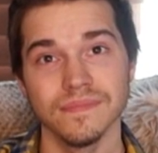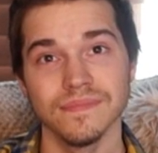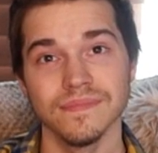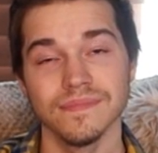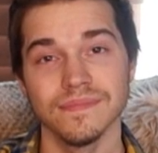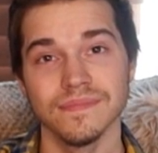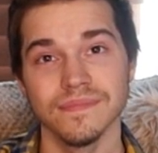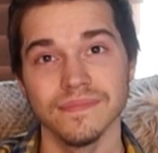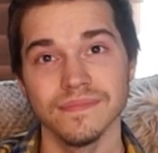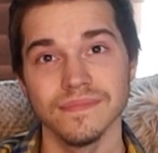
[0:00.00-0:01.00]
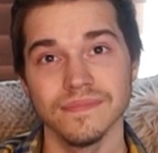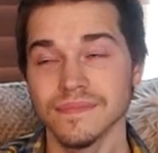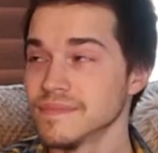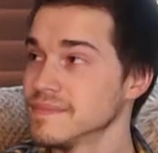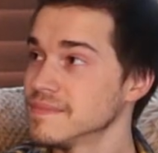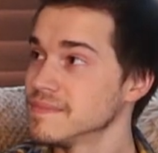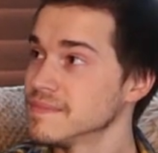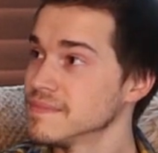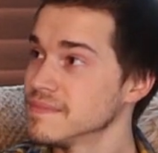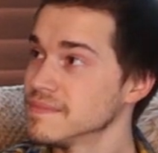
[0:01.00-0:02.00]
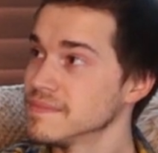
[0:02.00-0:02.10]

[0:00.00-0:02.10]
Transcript: (not speaking)